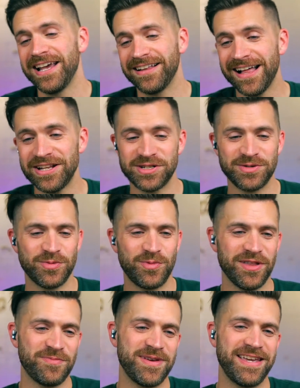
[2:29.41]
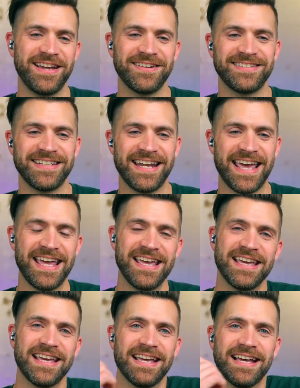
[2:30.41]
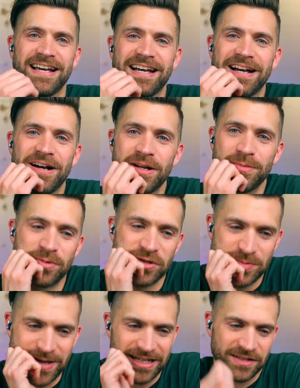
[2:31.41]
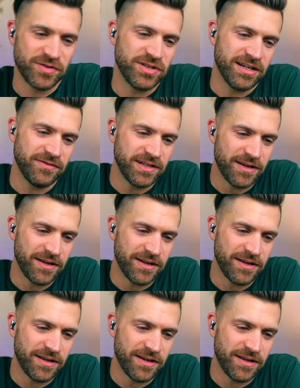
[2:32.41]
glad you're with me here today on Perspective Shift.